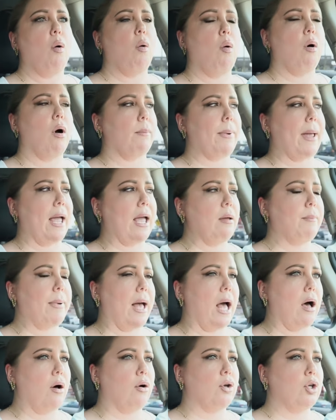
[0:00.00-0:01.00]
or
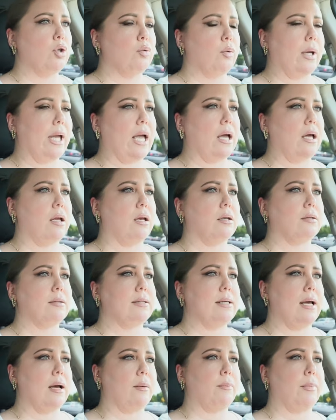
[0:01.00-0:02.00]
PayPal, you can't
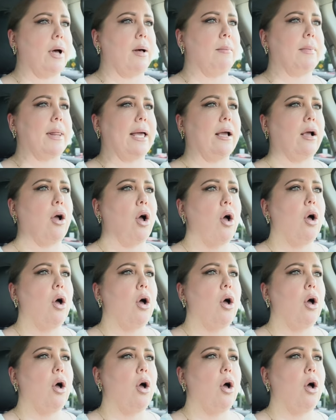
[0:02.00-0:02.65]
tip. I'm like,